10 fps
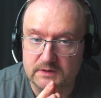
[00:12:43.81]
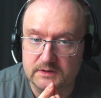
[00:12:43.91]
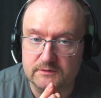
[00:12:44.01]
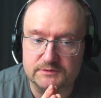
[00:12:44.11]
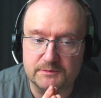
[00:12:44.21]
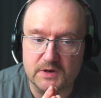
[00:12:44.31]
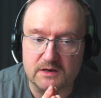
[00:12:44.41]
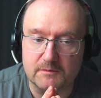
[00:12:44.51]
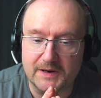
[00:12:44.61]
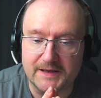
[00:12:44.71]
It was plug
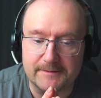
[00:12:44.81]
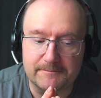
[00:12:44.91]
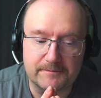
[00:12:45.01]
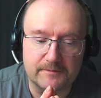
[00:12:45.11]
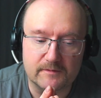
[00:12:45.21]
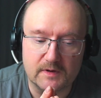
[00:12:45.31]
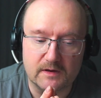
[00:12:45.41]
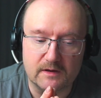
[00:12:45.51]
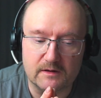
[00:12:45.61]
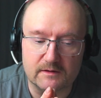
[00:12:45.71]
and play,
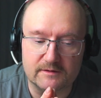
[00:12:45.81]
and